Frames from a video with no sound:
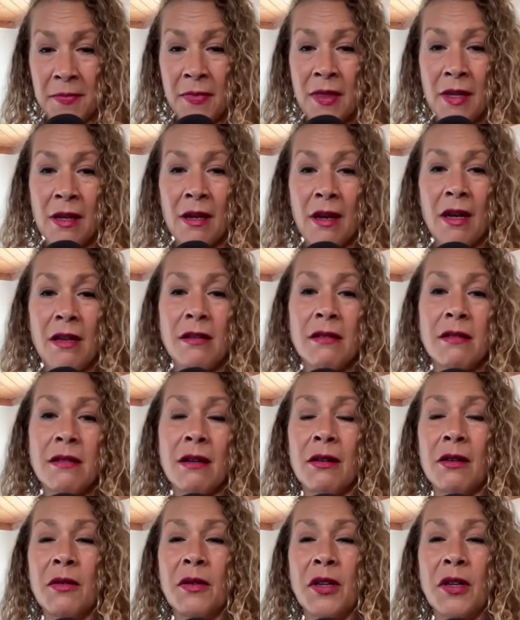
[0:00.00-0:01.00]
And
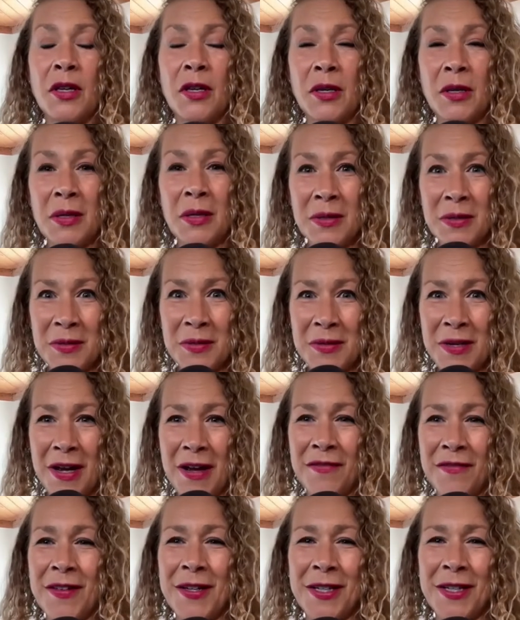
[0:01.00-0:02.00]
so you have
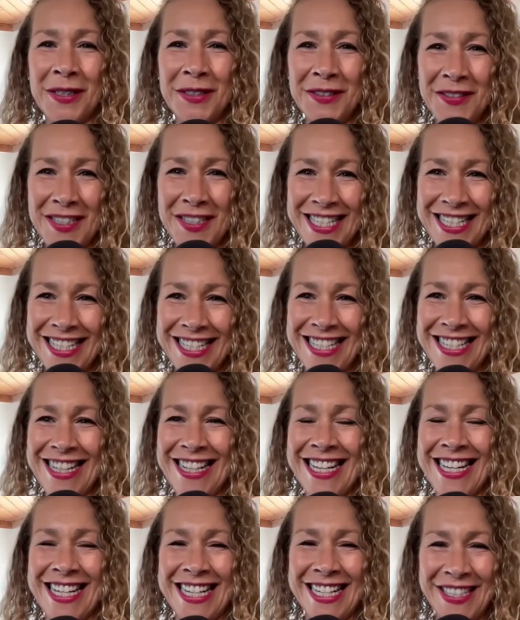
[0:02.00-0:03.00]
the courage and the
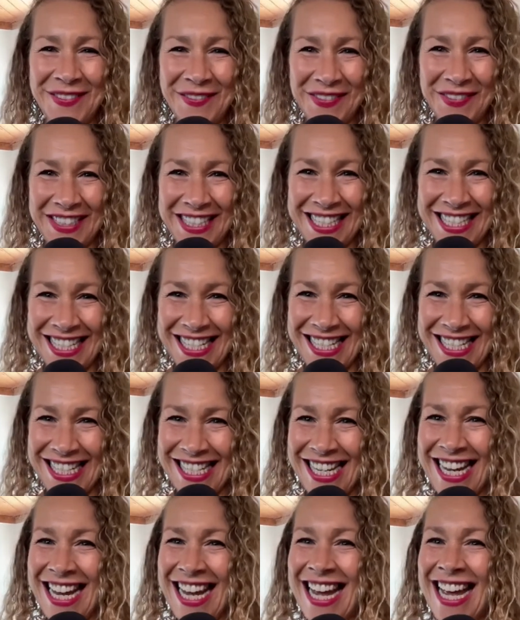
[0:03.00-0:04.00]
confidence
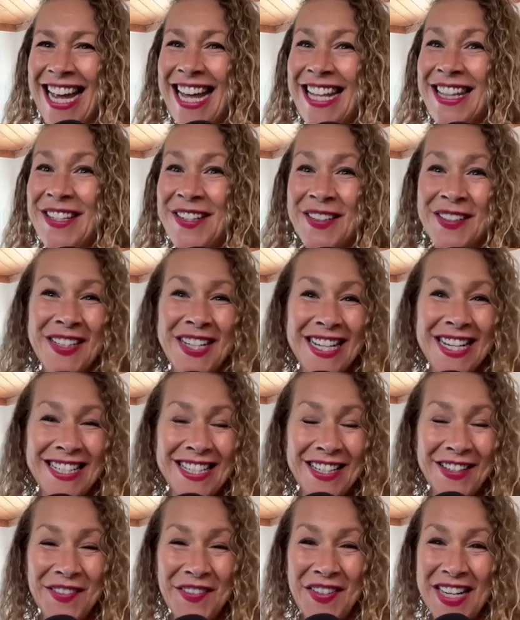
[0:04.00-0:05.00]
and the
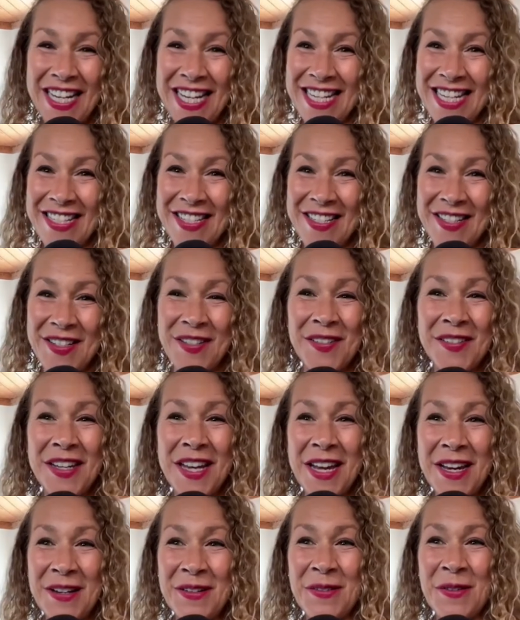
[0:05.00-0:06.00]
creativity to
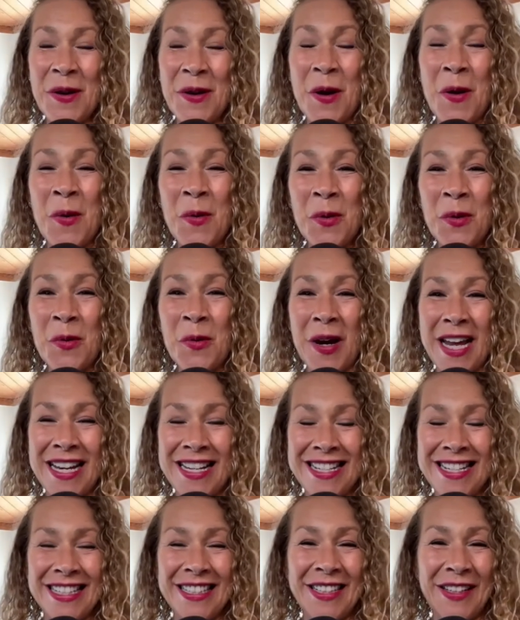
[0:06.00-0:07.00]
create your own way
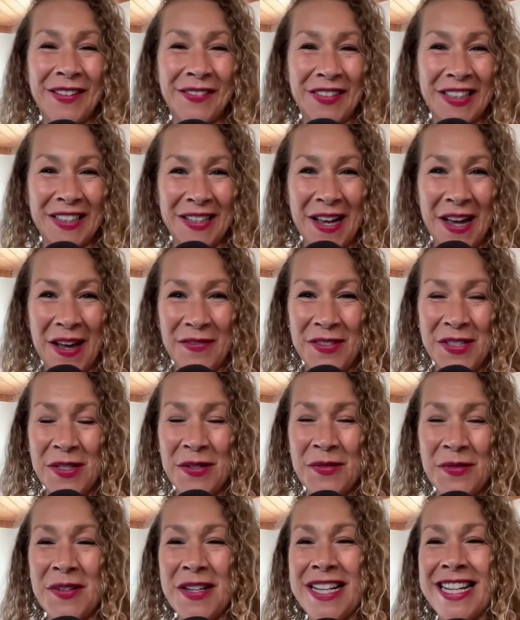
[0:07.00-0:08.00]
to live and love.
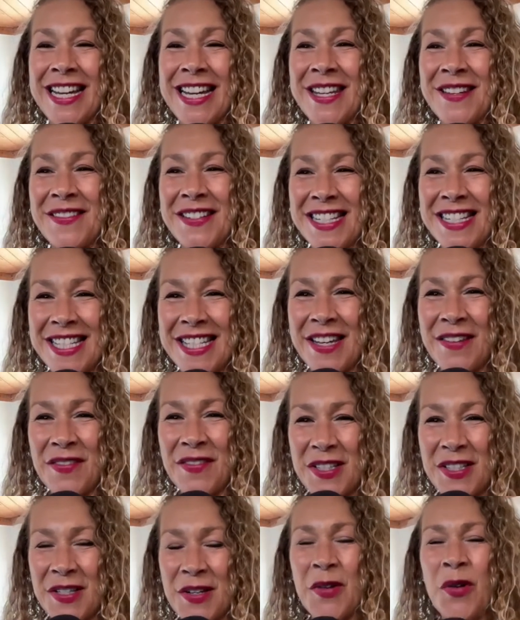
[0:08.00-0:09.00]
So can you just give
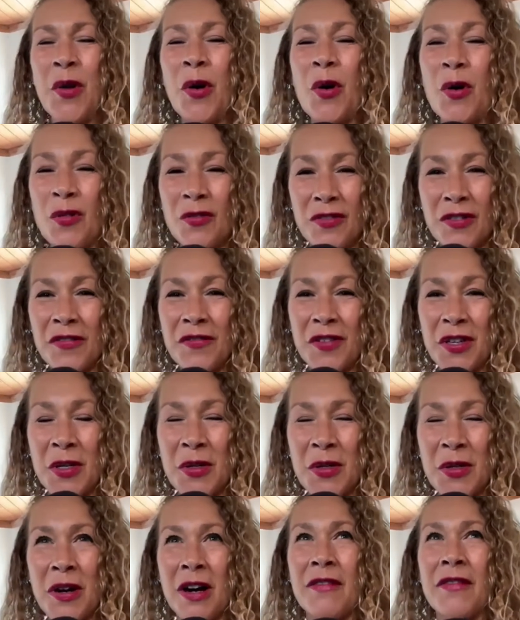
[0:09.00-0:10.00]
us an
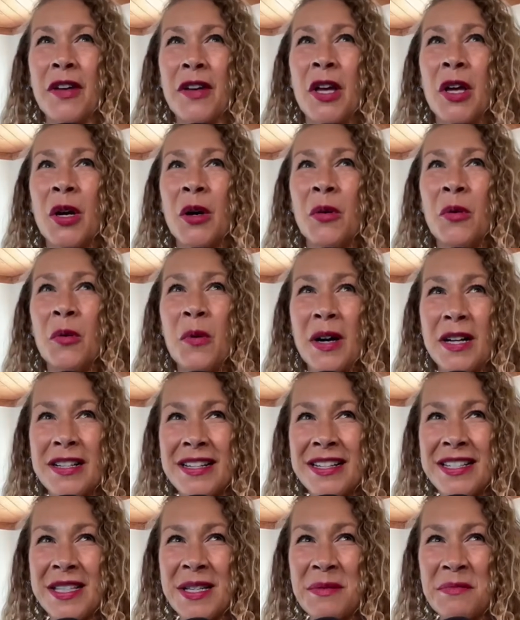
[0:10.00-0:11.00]
overview of what
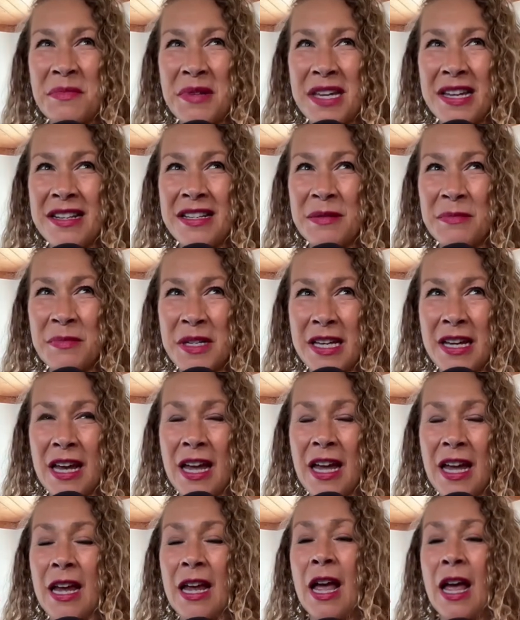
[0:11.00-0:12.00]
does it mean to be
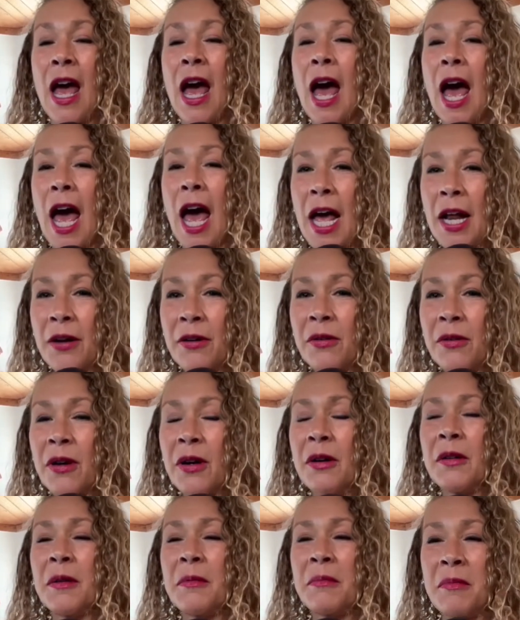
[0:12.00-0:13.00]
a
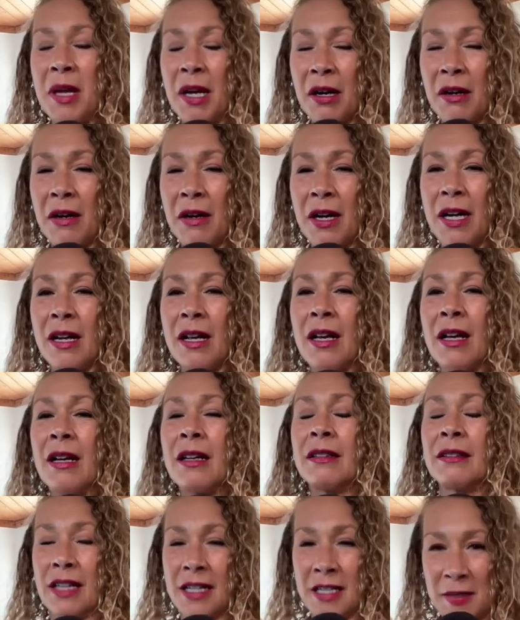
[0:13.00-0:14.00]
hetero married
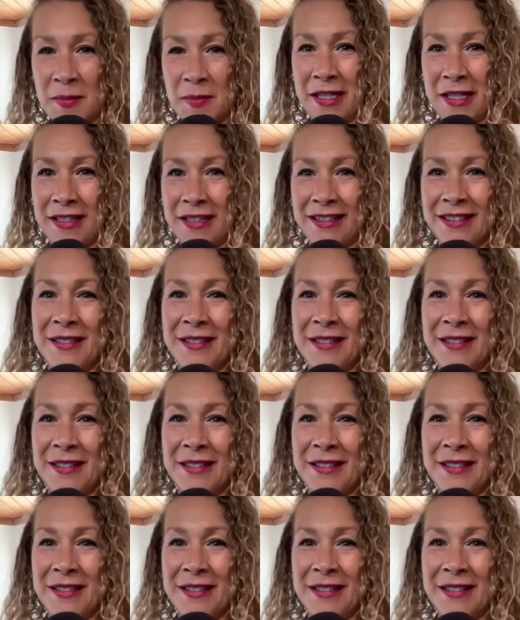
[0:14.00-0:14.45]
lesbian?